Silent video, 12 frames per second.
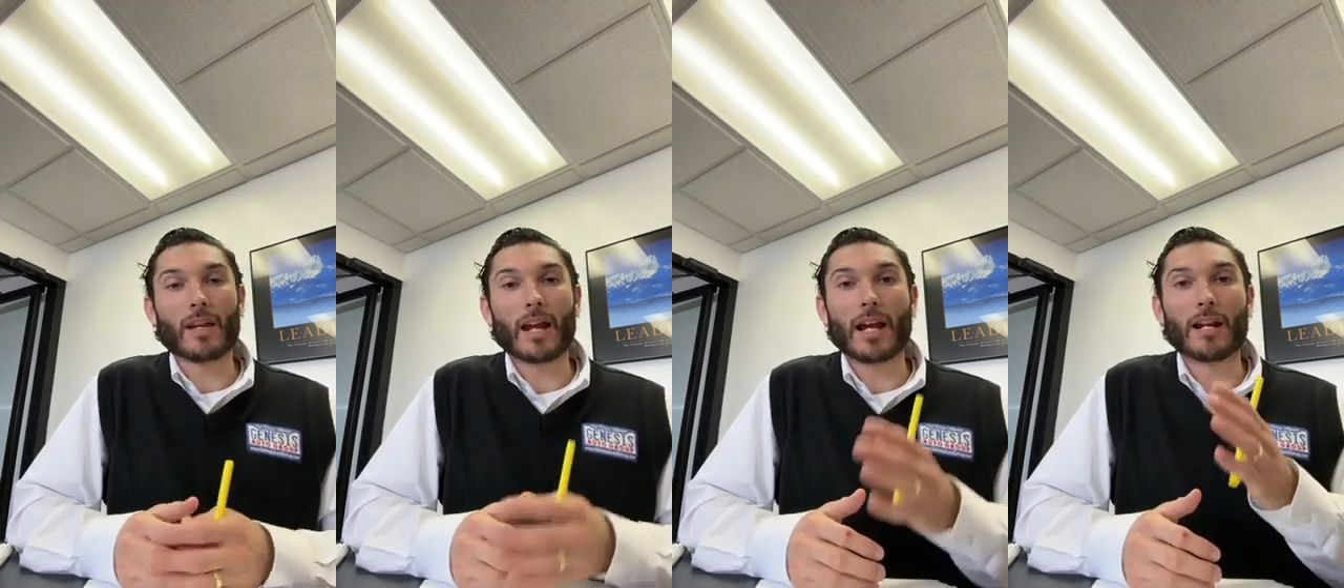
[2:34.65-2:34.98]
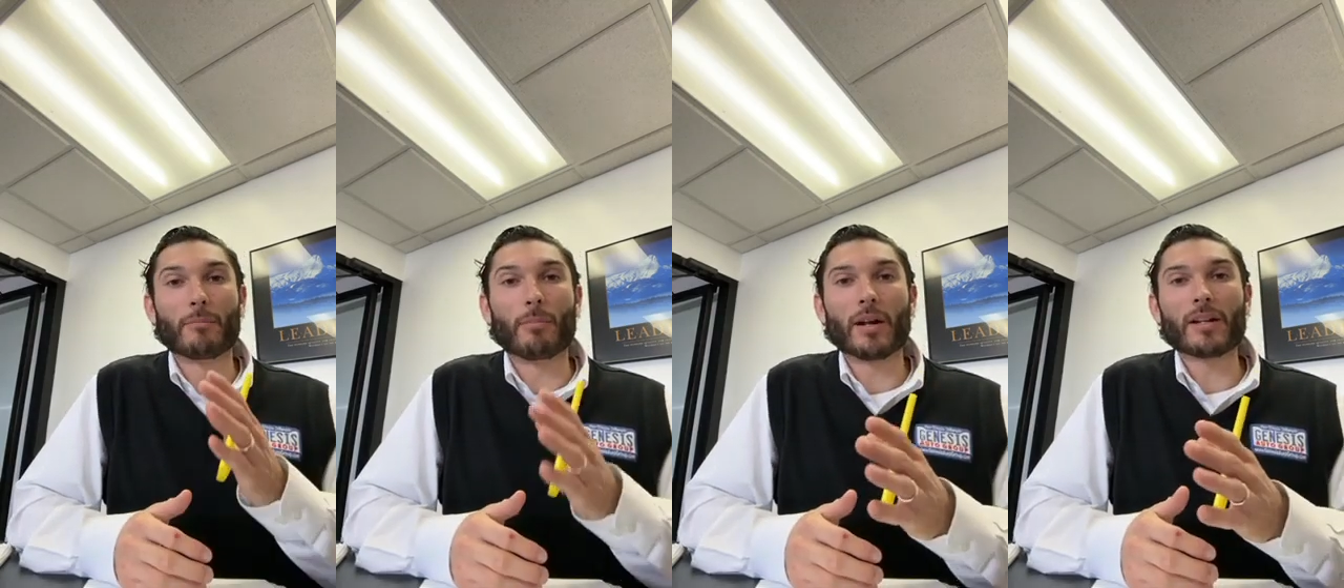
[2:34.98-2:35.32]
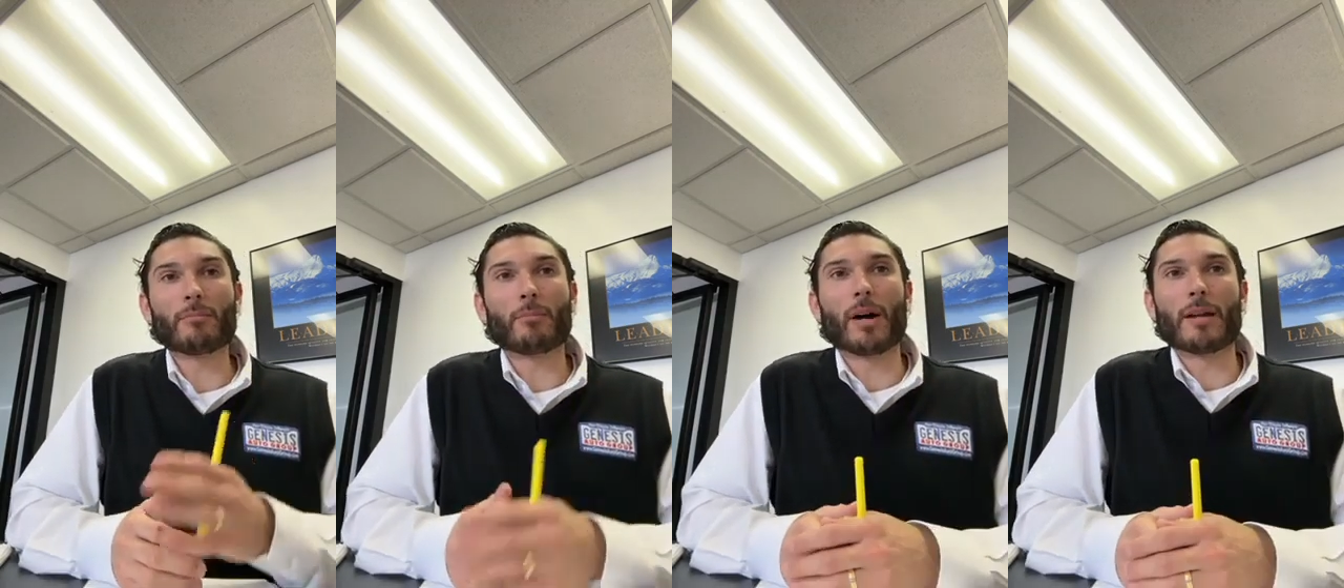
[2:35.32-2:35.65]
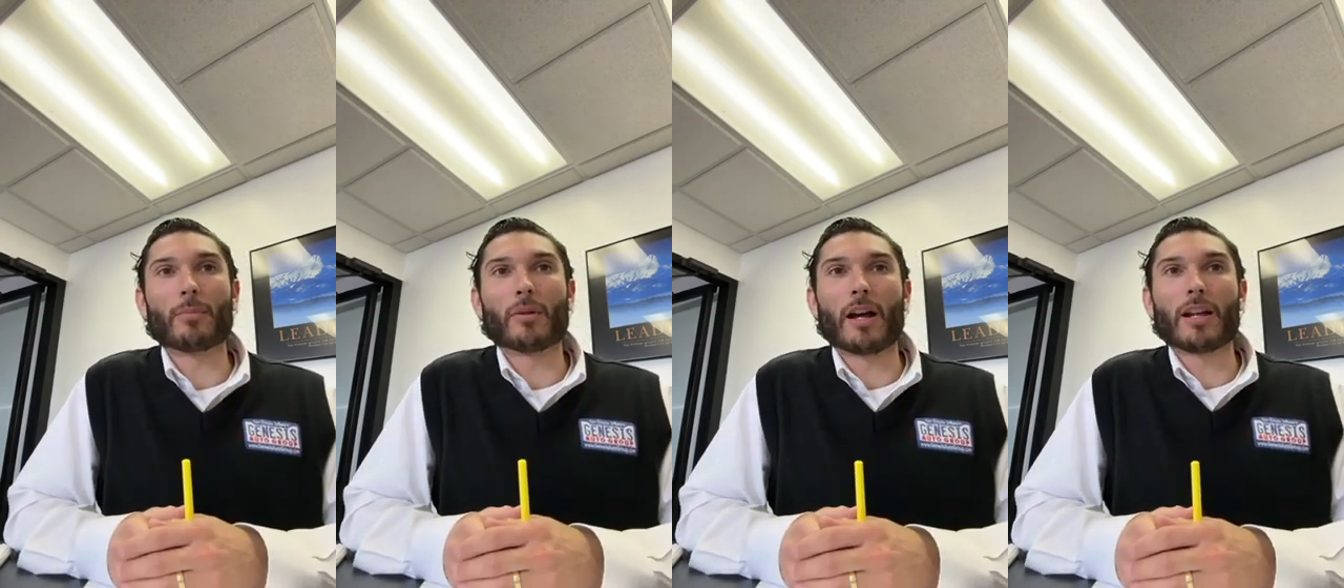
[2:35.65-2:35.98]
An abundant
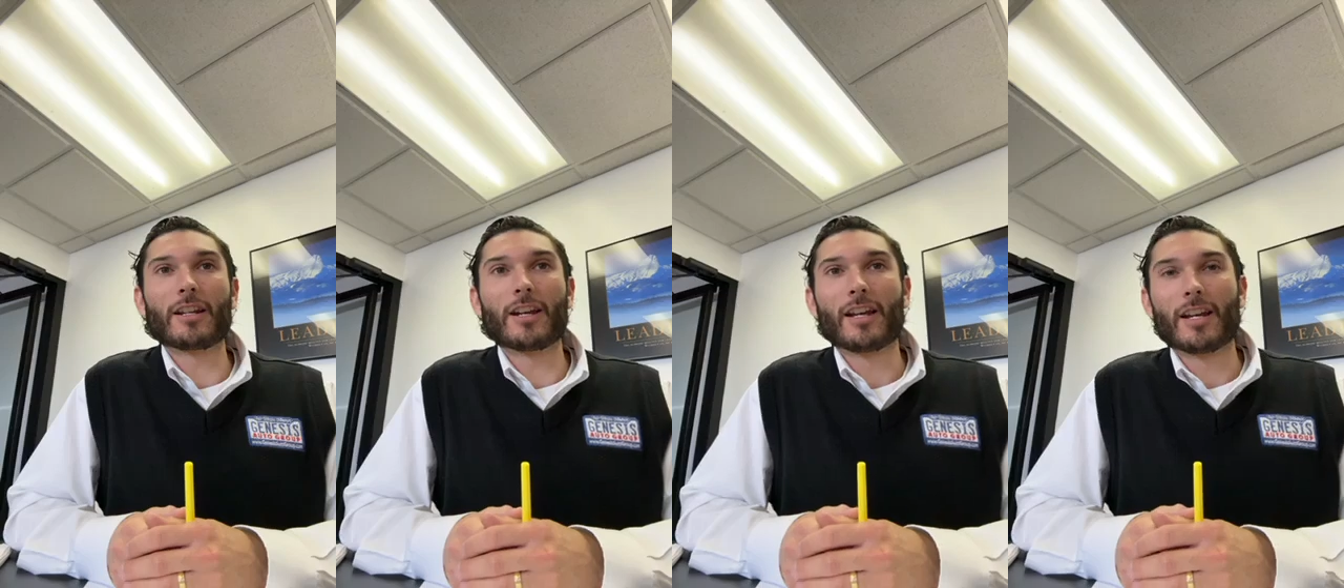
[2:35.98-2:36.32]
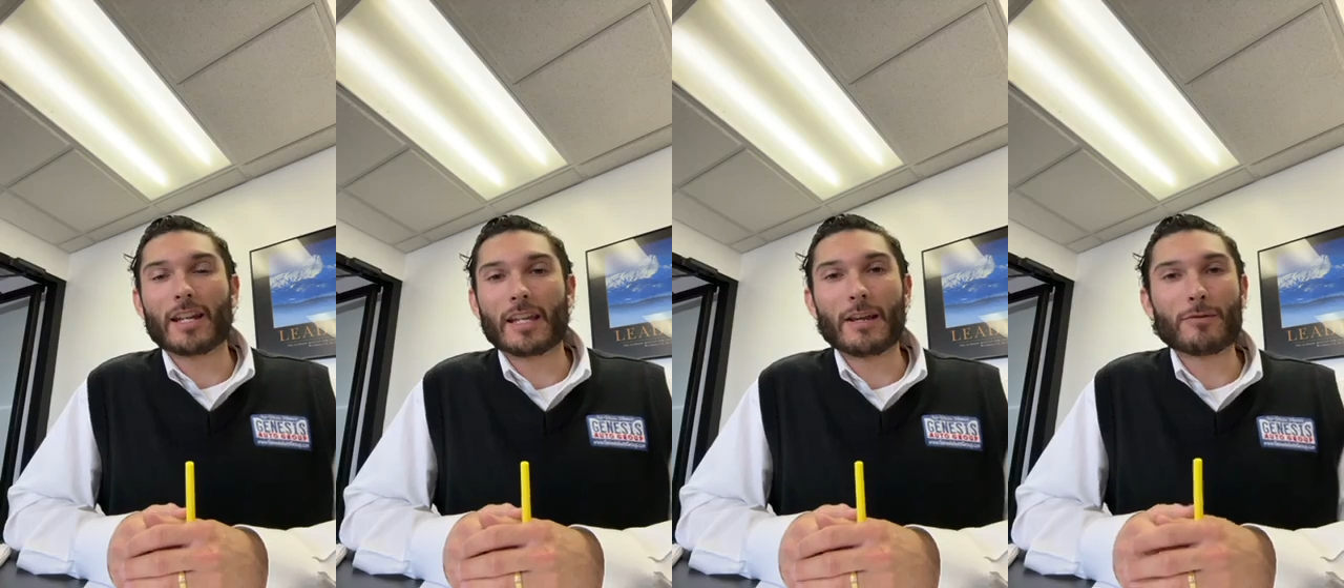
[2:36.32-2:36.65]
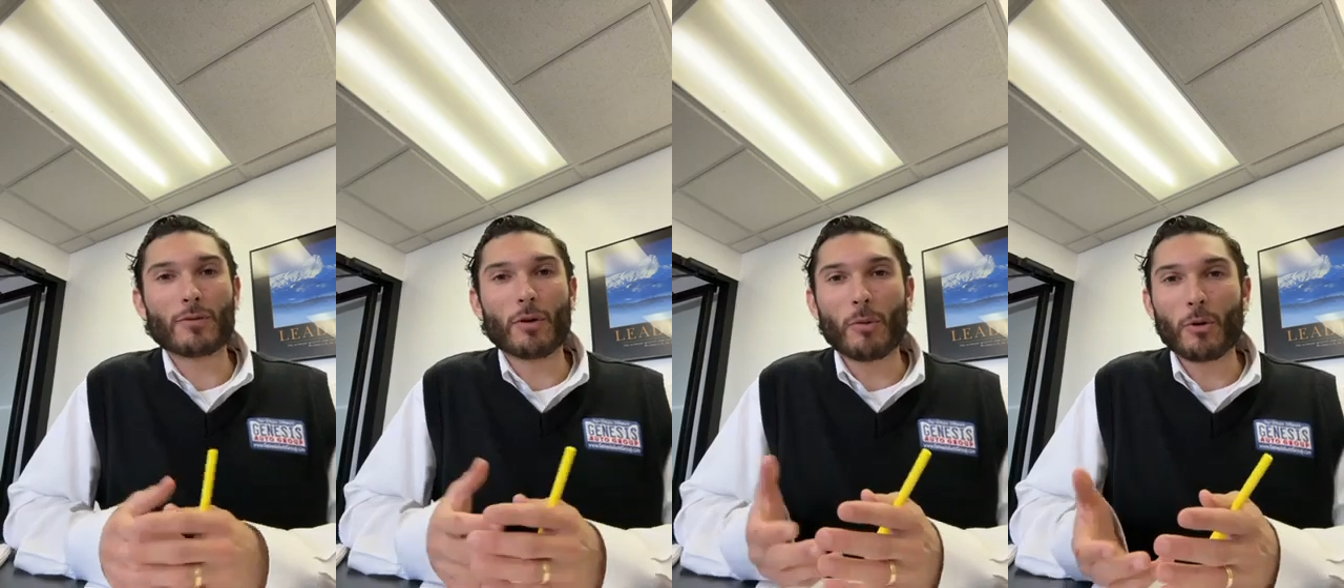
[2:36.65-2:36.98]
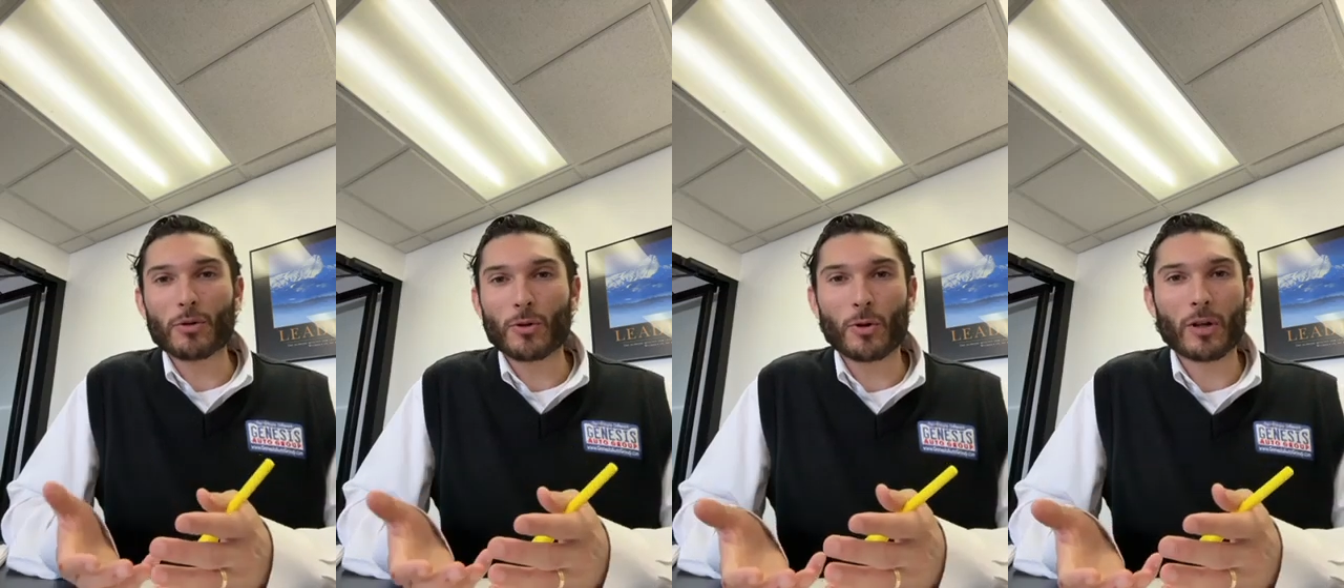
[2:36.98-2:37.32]
pipeline gives you
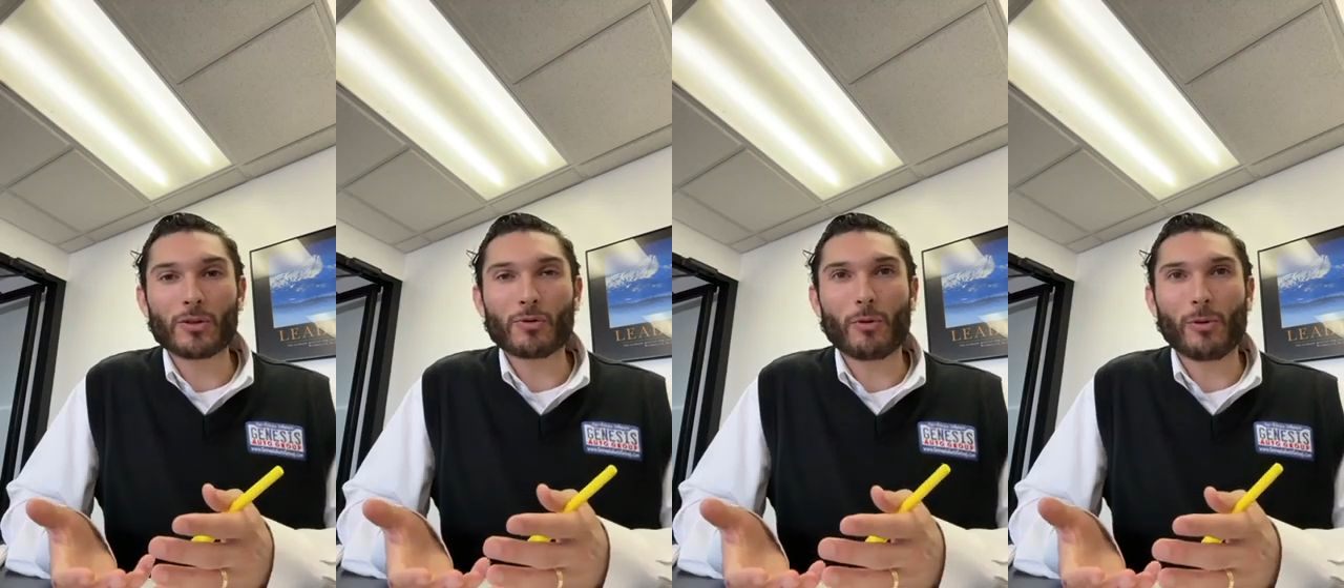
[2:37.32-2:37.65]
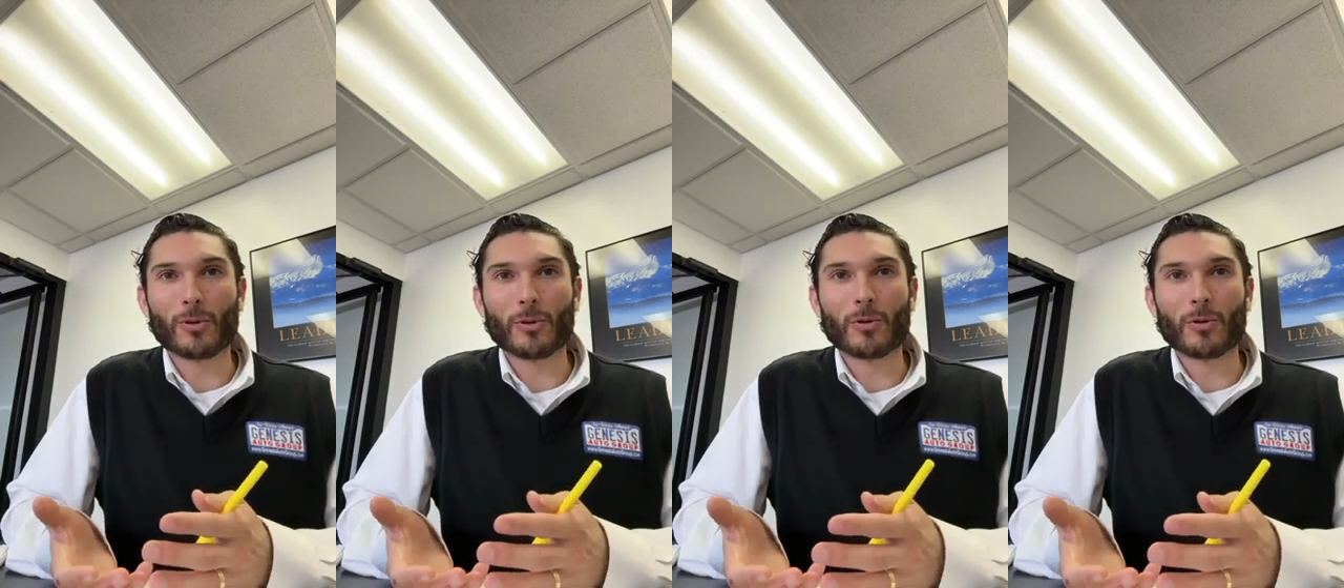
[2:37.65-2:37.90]
emotional control,